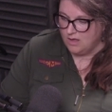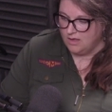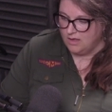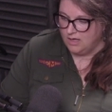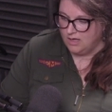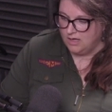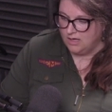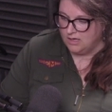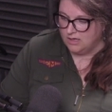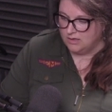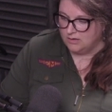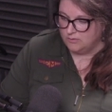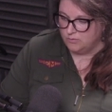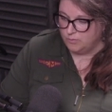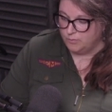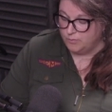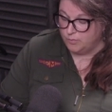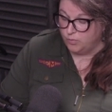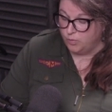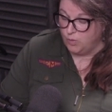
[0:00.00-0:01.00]
uh,
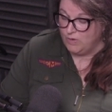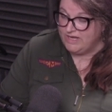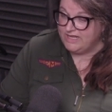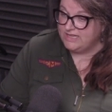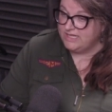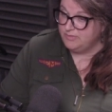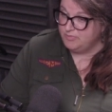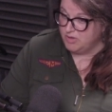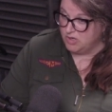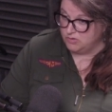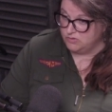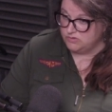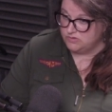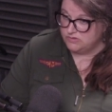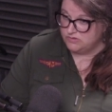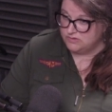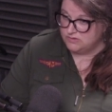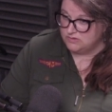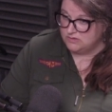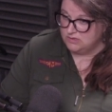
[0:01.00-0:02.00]
weekly
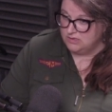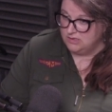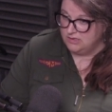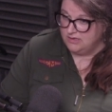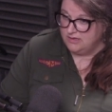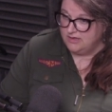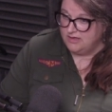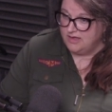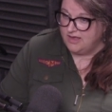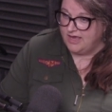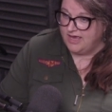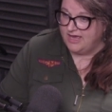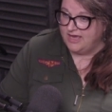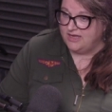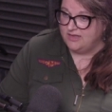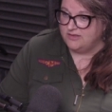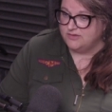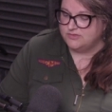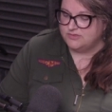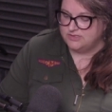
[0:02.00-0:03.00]
posts
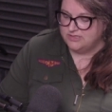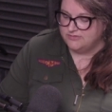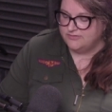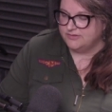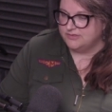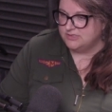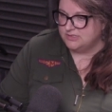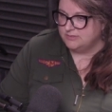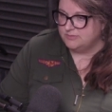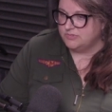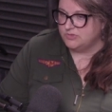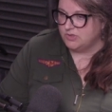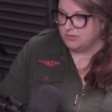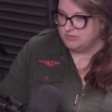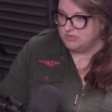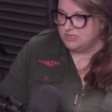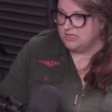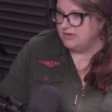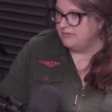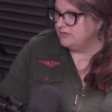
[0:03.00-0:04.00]
and there's different
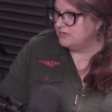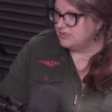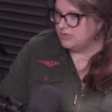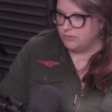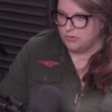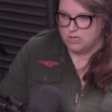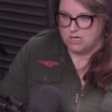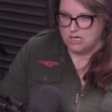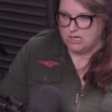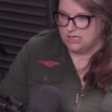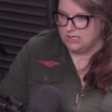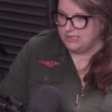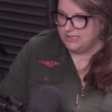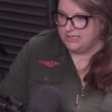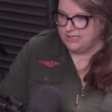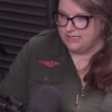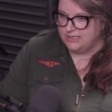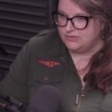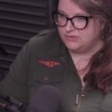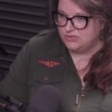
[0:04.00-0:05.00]
subscription levels that we're not going to
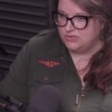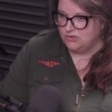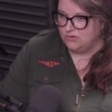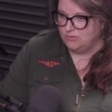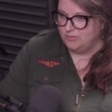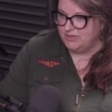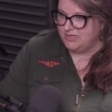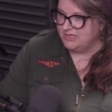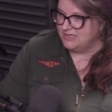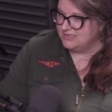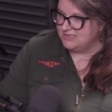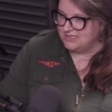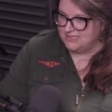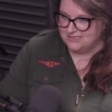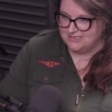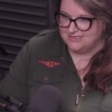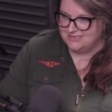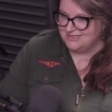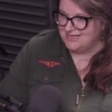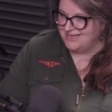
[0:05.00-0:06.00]
get into right. because
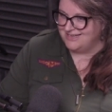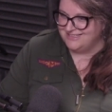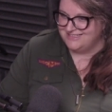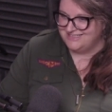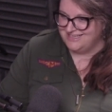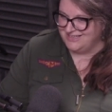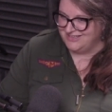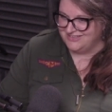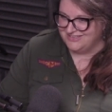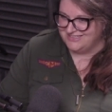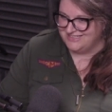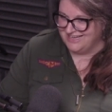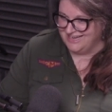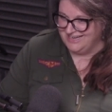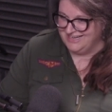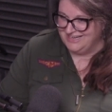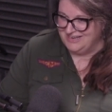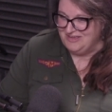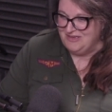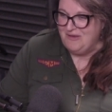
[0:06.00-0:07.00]
this is not a sales
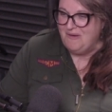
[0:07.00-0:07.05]
site. Well,